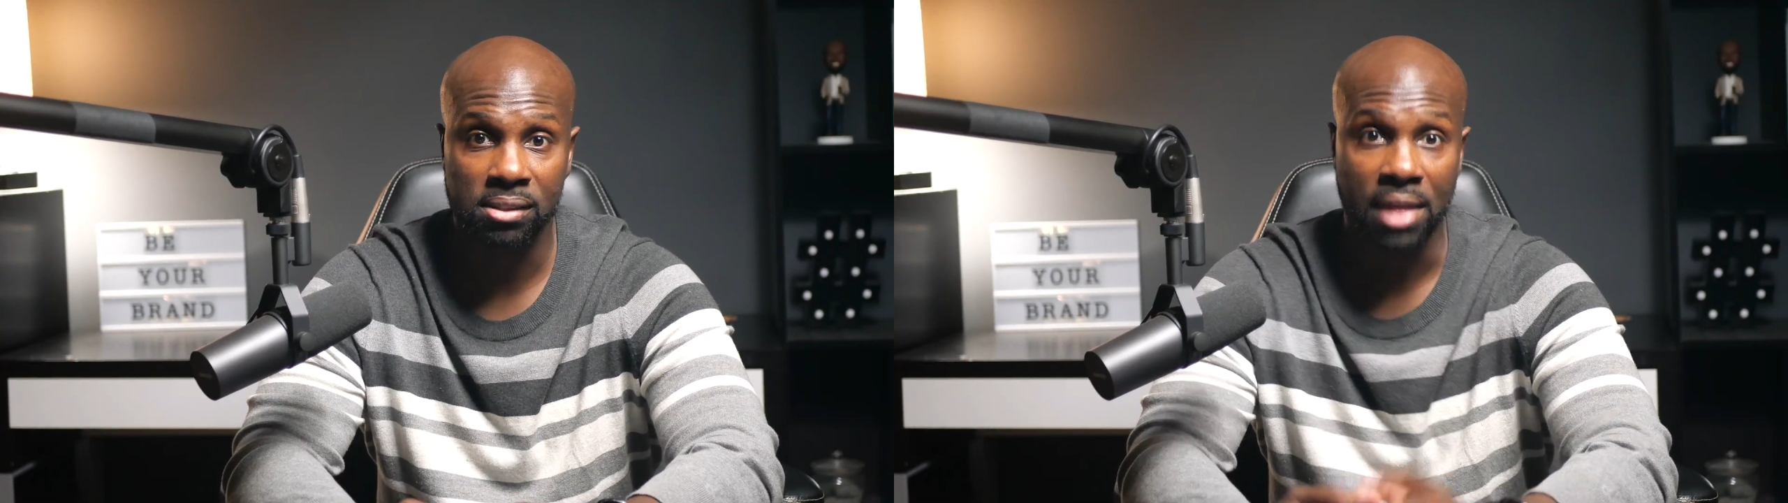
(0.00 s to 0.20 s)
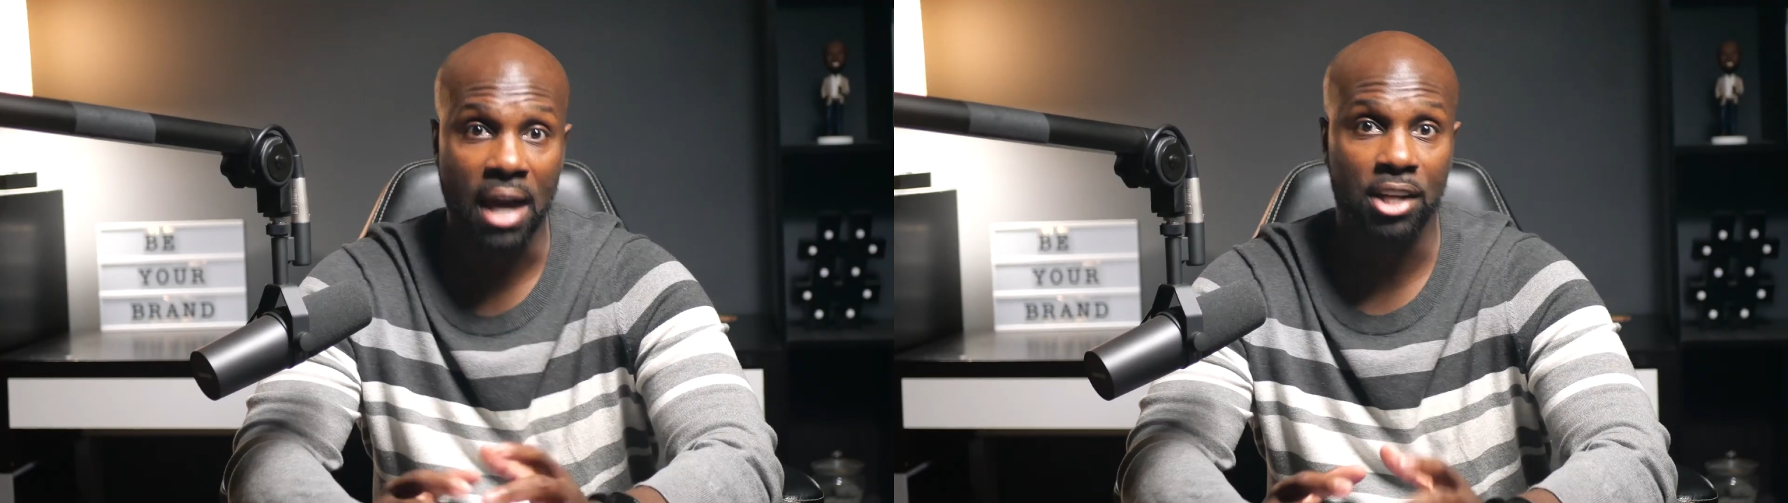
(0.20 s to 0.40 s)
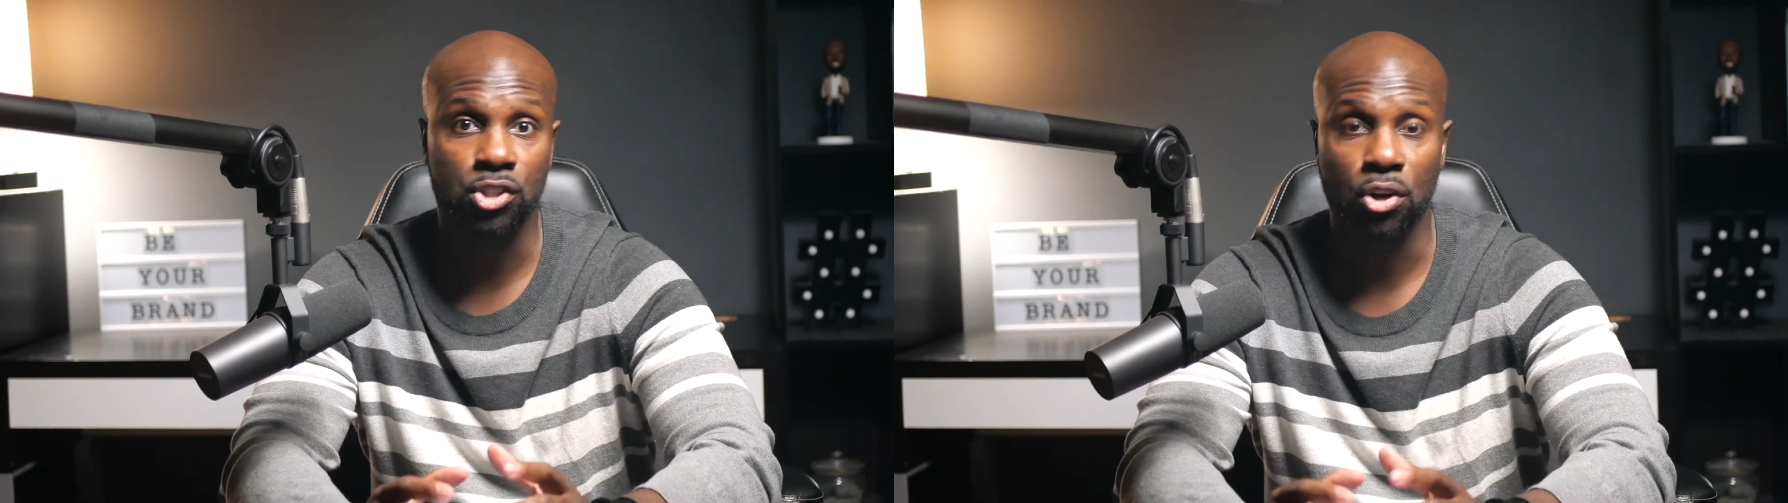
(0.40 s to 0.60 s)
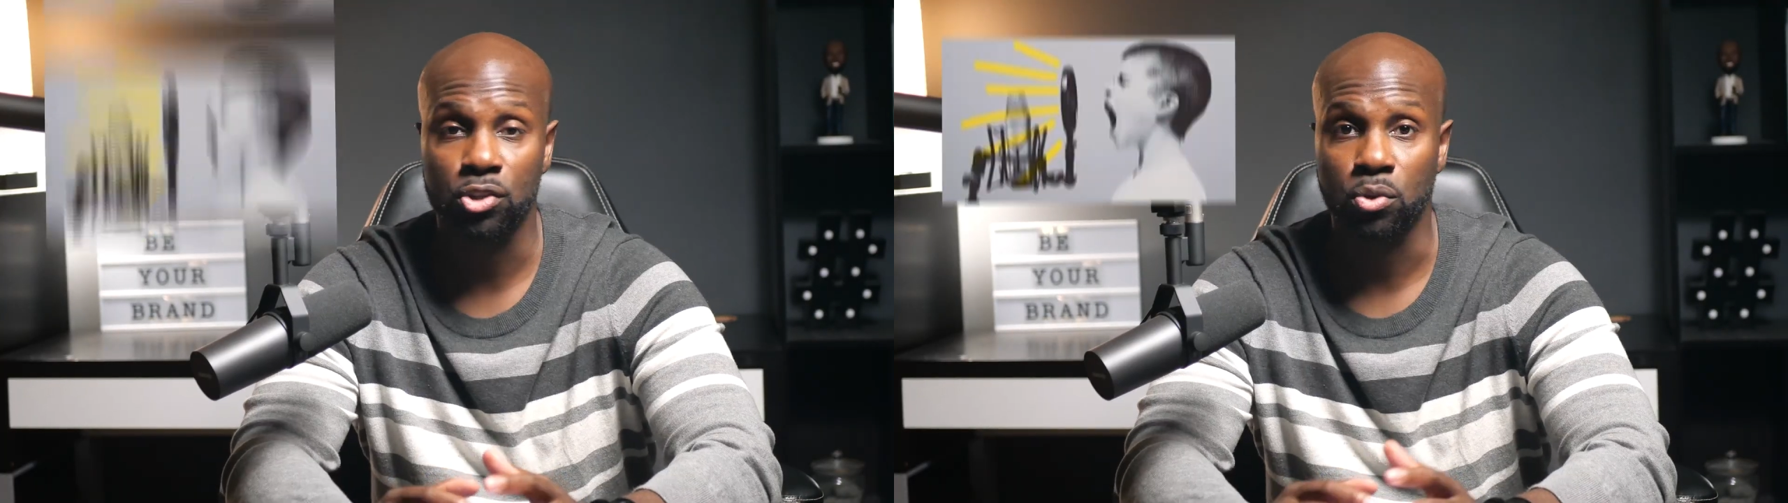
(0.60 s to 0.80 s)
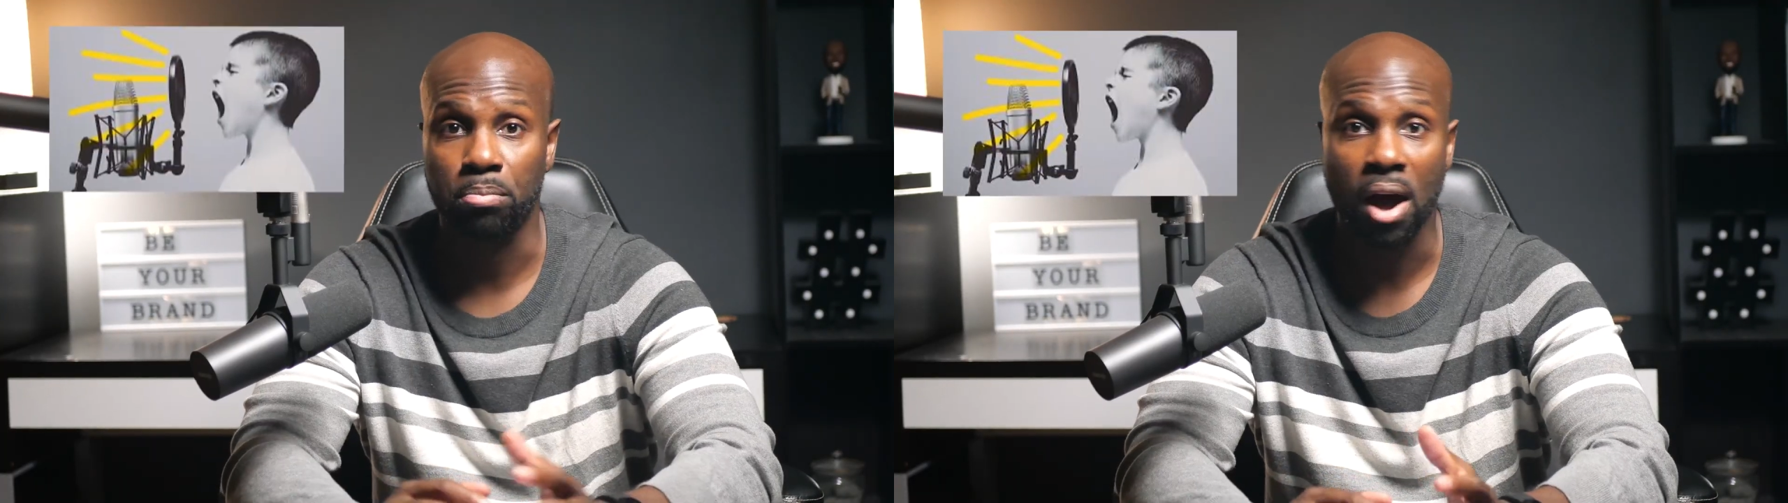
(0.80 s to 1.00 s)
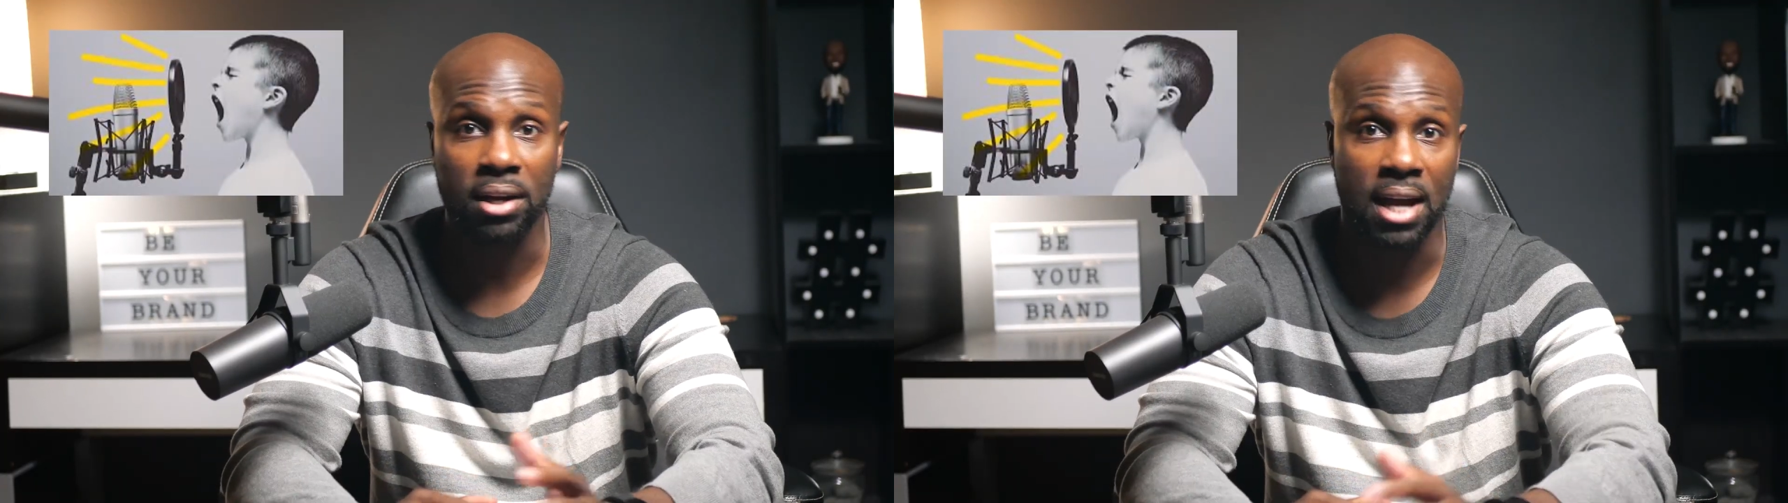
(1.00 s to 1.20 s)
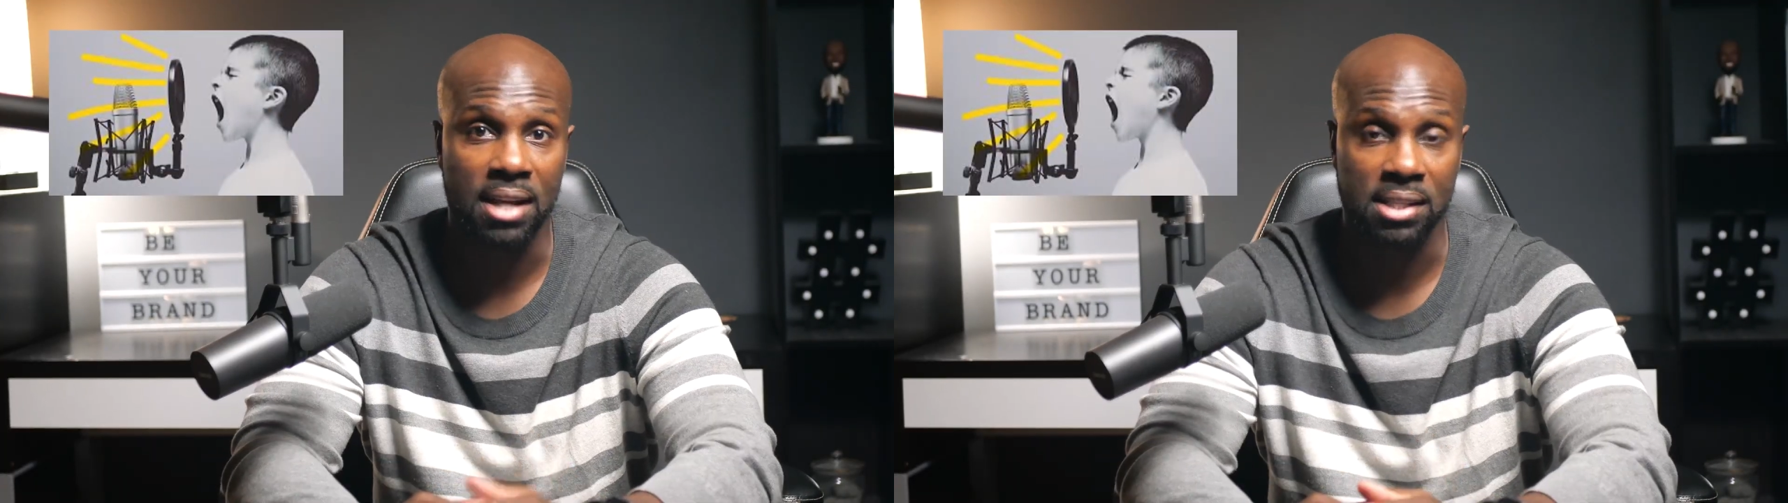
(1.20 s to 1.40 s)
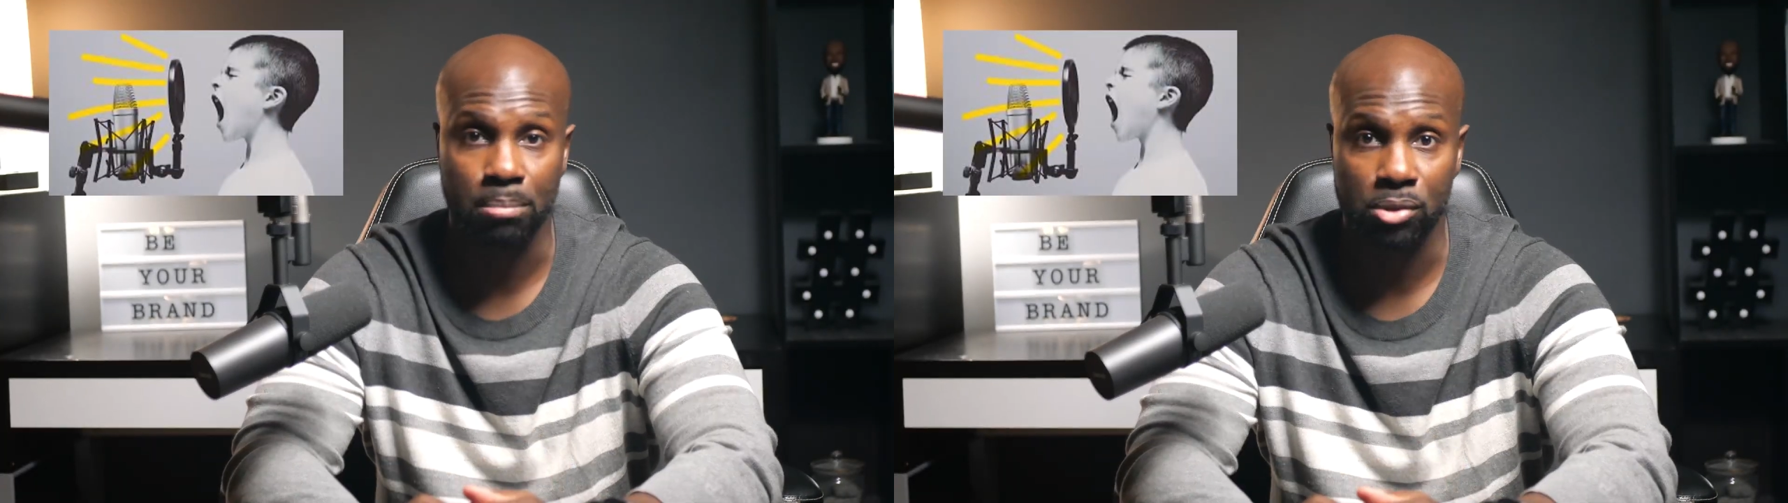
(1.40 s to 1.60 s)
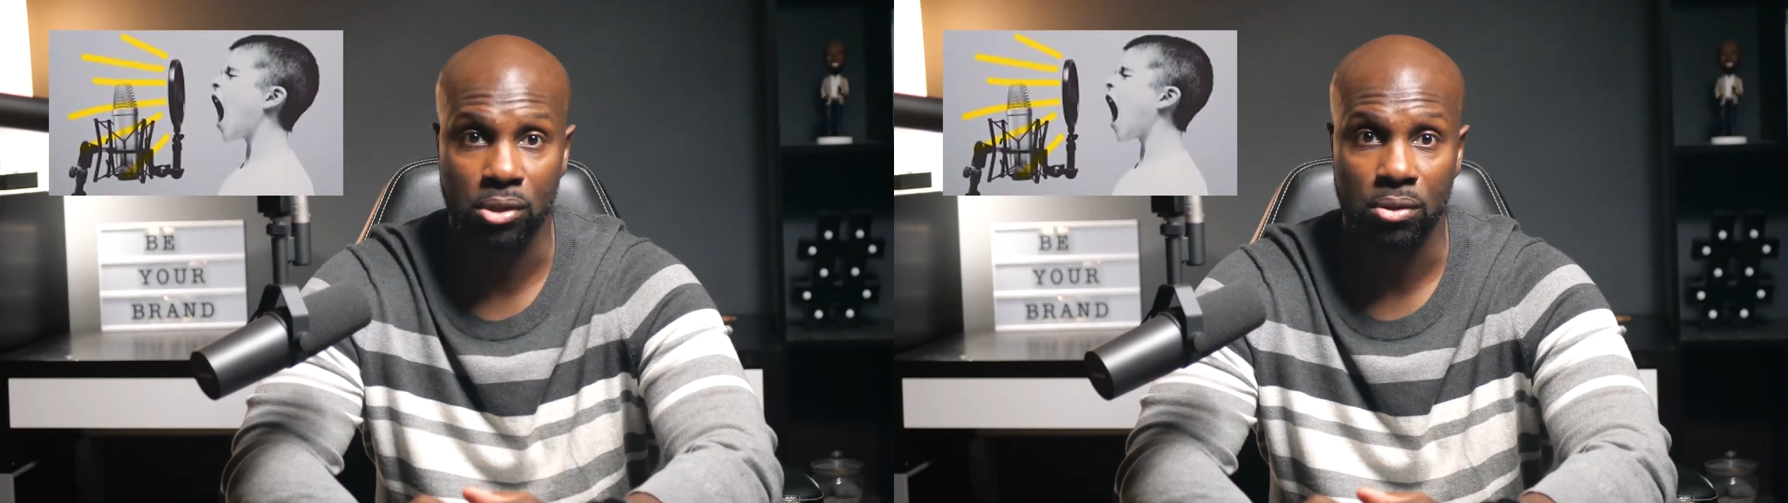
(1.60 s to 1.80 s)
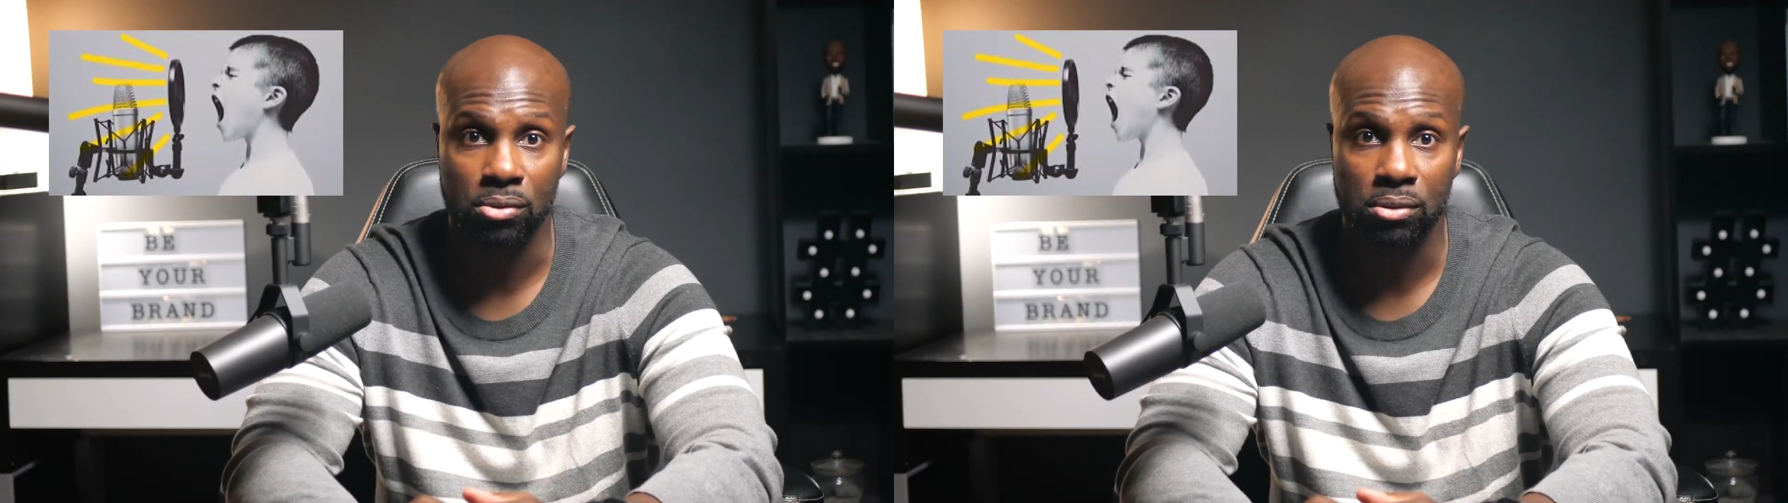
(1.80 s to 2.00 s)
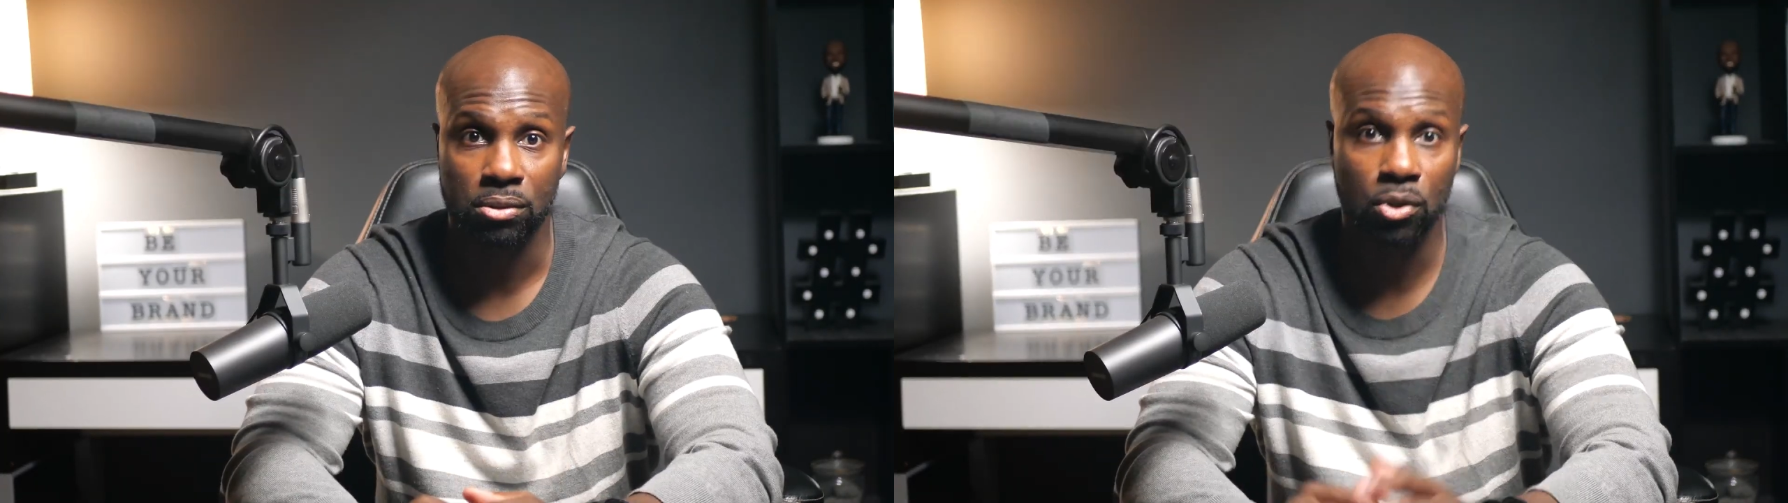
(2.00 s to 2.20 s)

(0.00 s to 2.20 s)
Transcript: That can turn into podcast episodes,